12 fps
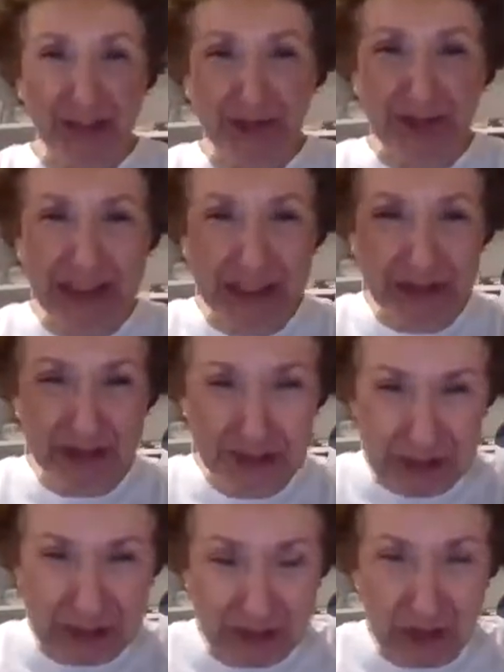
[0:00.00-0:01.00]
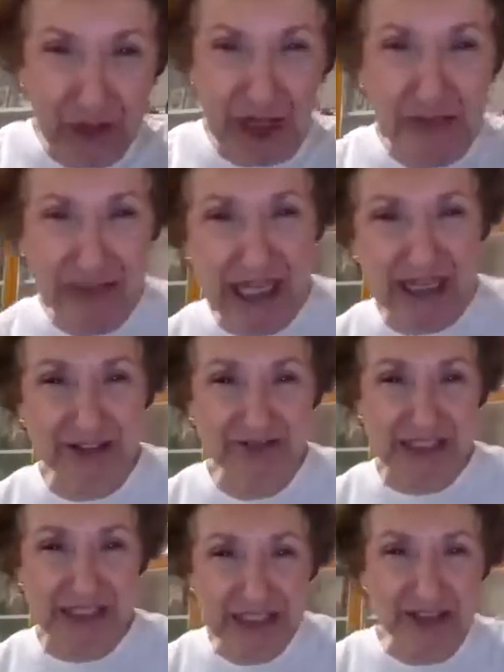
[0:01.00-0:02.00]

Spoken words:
There would be smoke coming out of his ears.